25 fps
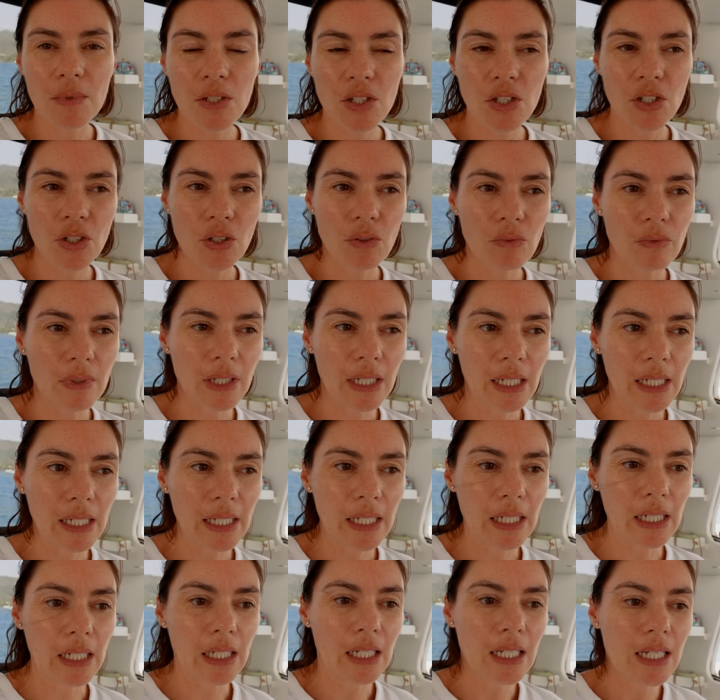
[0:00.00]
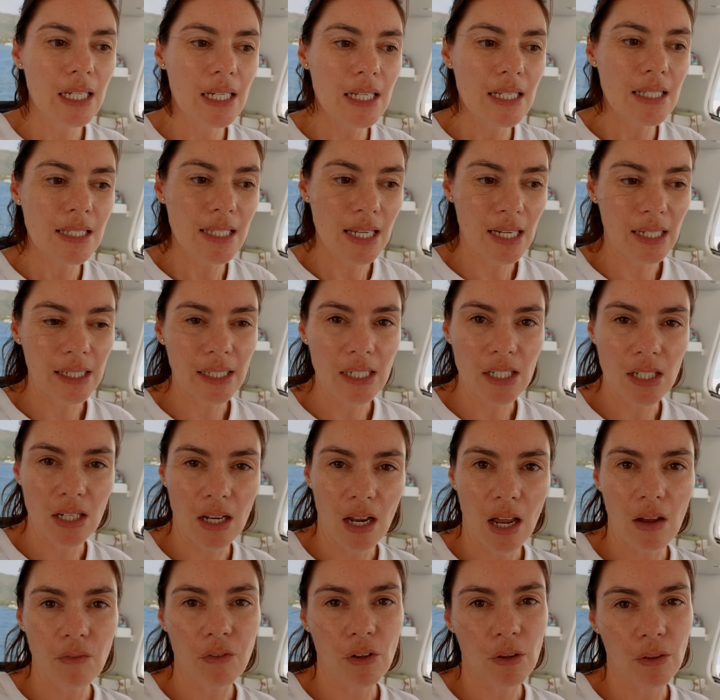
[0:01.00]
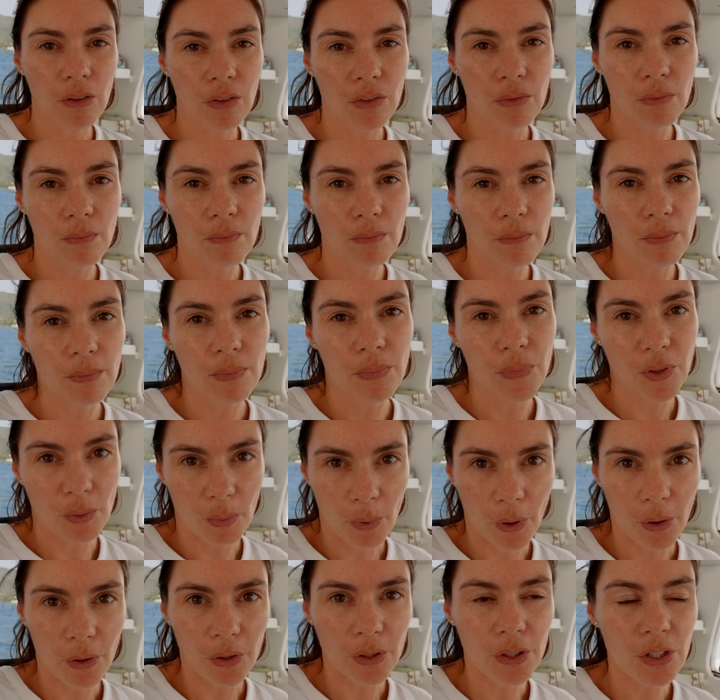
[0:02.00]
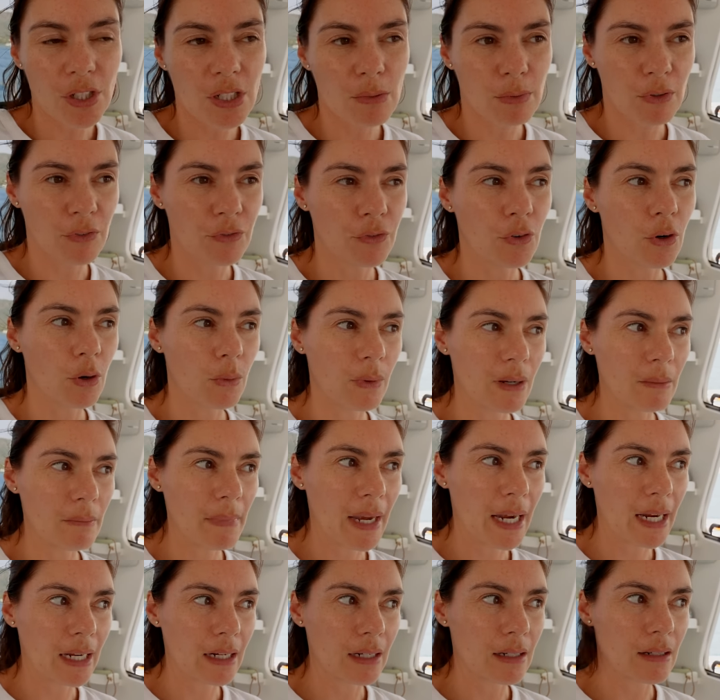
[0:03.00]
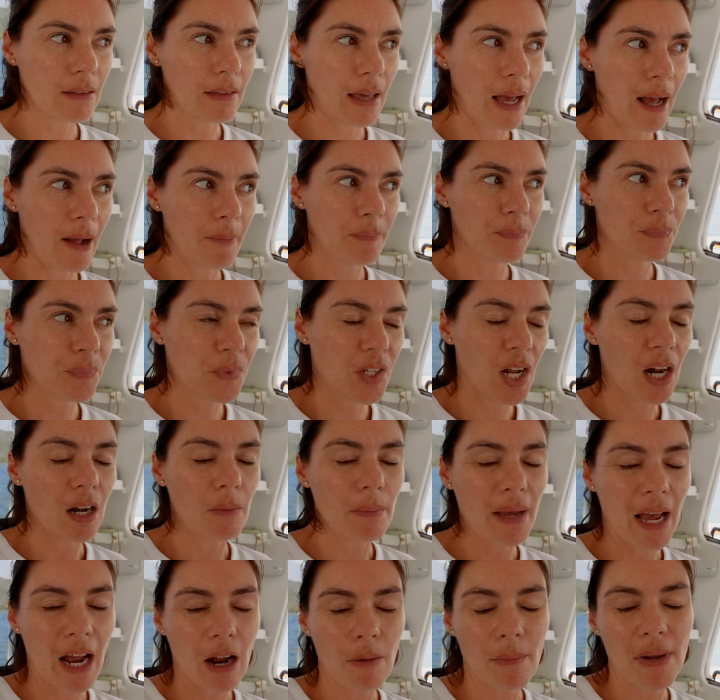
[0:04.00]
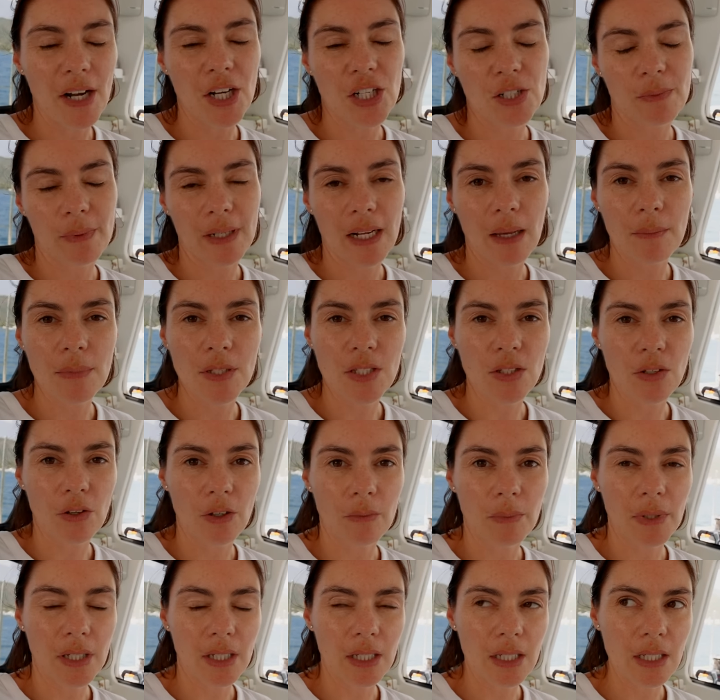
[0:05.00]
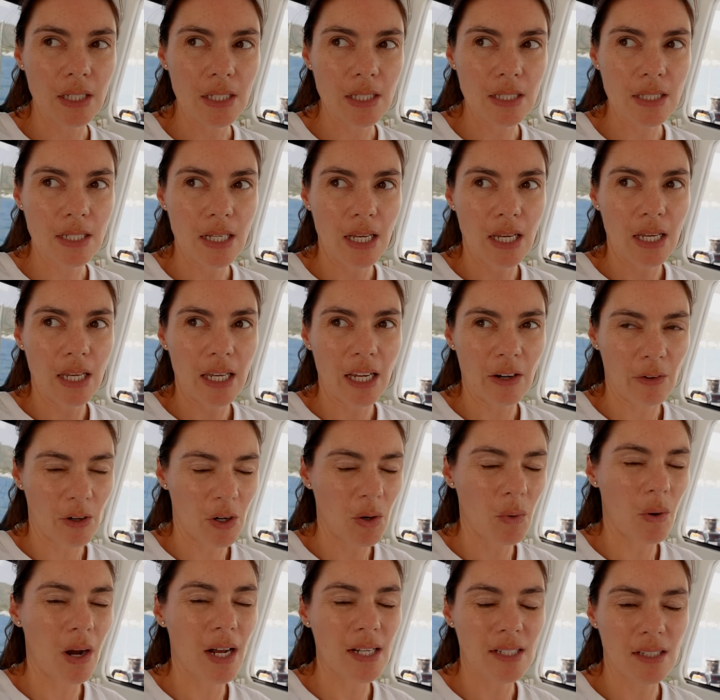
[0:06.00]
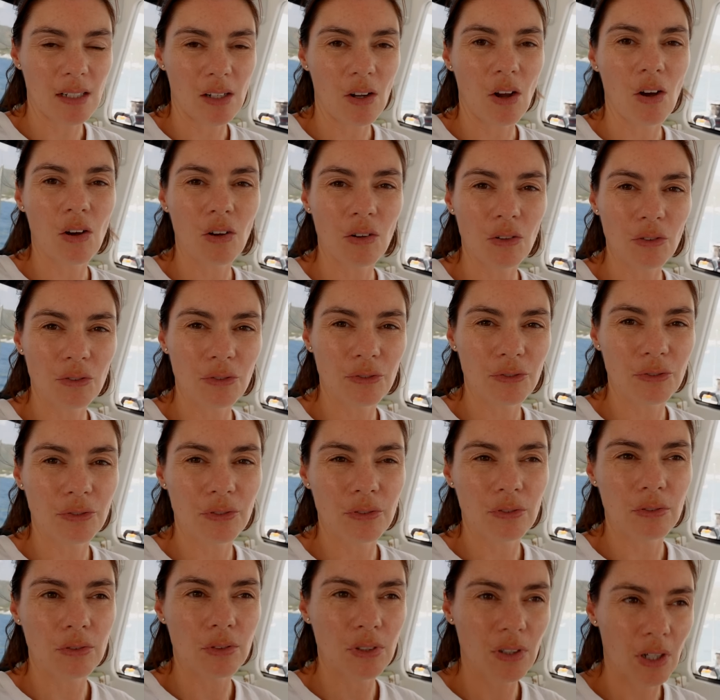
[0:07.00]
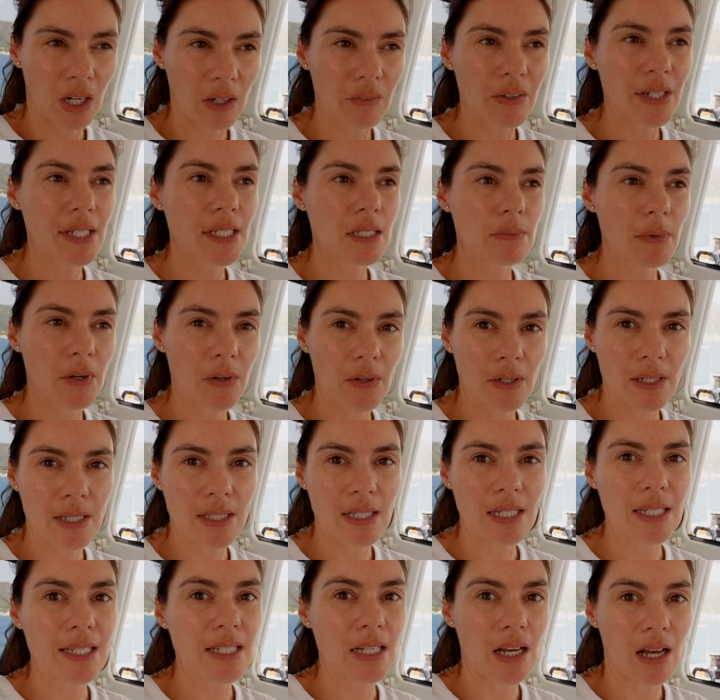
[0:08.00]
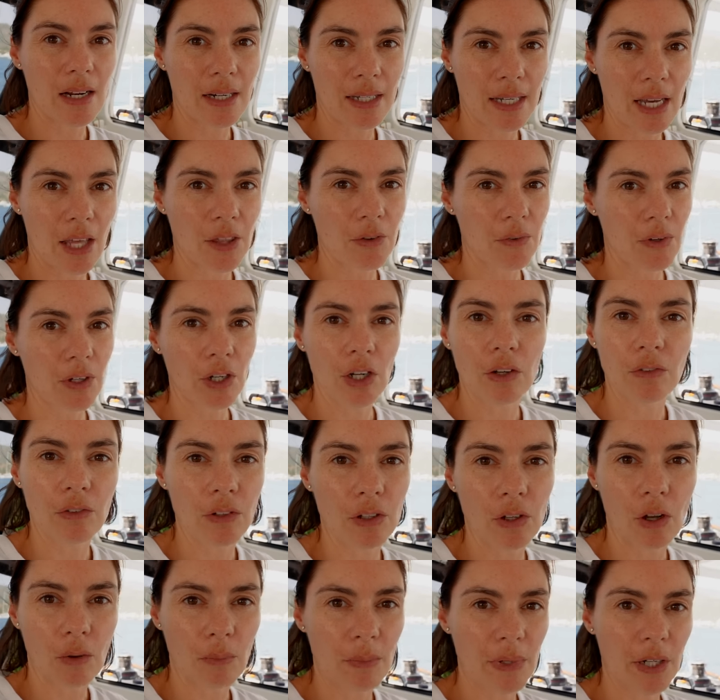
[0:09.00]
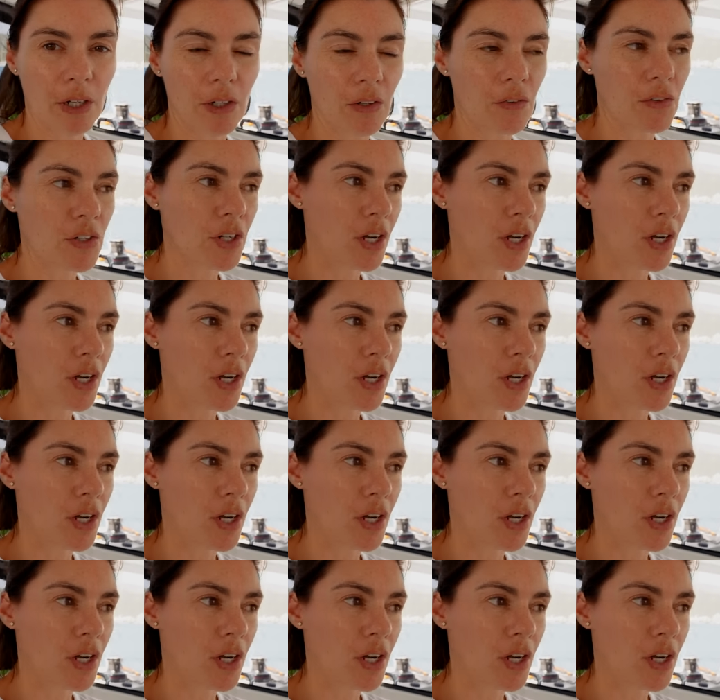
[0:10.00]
to really settle into life on the boat before we made that kind of power management episode, because it requires a lot of kind of experience and data gathering over a long period of